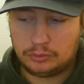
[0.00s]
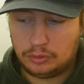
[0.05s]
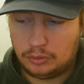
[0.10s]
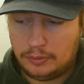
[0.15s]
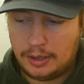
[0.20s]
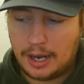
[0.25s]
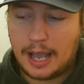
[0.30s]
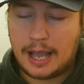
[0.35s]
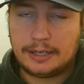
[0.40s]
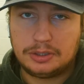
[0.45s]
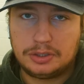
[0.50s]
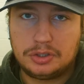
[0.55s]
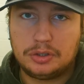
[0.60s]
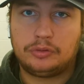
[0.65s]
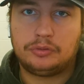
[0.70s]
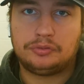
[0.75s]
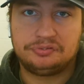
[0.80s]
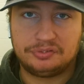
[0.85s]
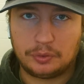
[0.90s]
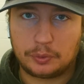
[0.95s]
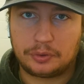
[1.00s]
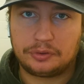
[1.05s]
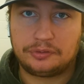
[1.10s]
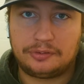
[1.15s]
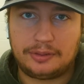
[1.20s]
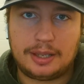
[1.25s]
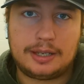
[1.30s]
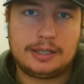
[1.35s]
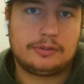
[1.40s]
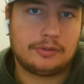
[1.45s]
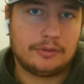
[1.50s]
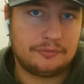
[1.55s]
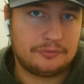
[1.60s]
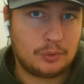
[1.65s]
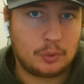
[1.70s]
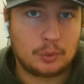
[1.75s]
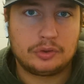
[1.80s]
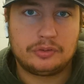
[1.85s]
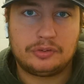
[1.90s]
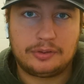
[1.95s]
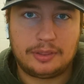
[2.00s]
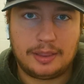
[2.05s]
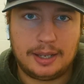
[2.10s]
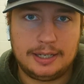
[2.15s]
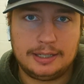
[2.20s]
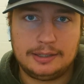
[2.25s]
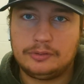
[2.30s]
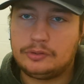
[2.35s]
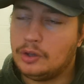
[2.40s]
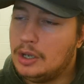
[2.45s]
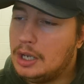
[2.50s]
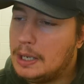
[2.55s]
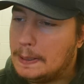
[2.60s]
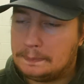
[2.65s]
Do not just force things to force things.